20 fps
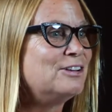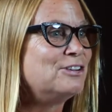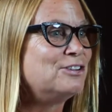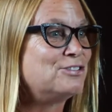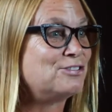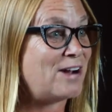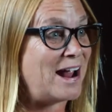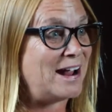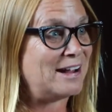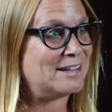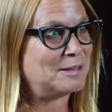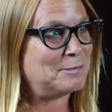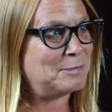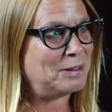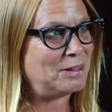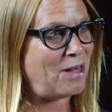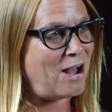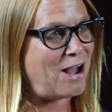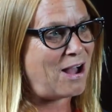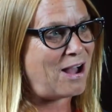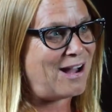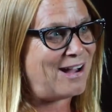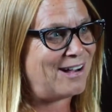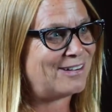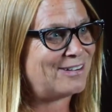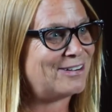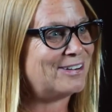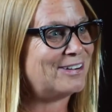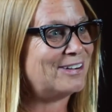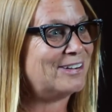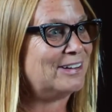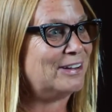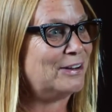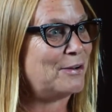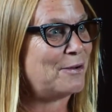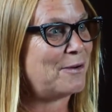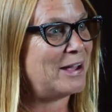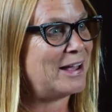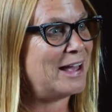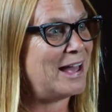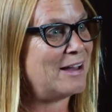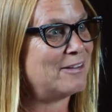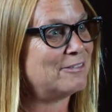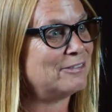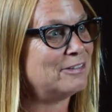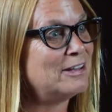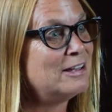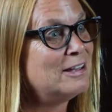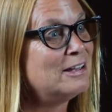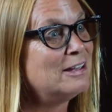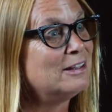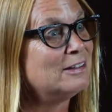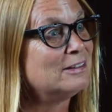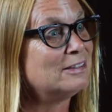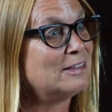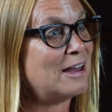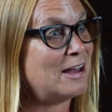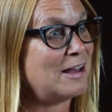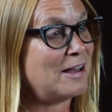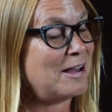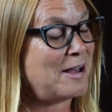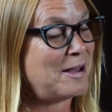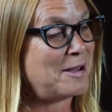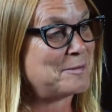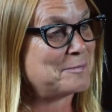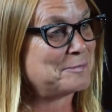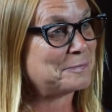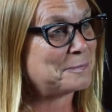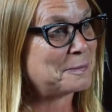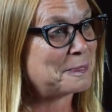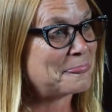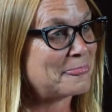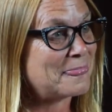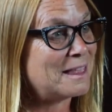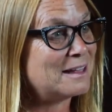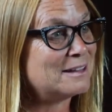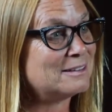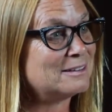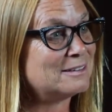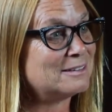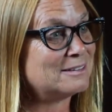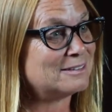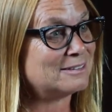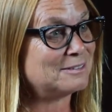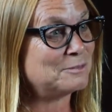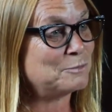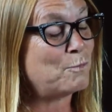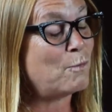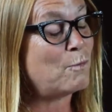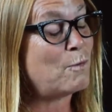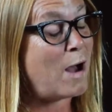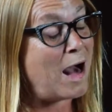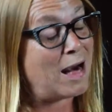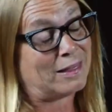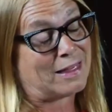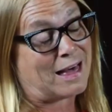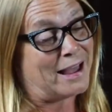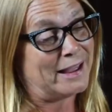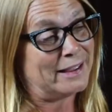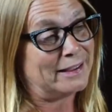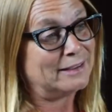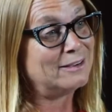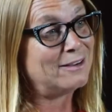drag them along, or, you know, I have the walleye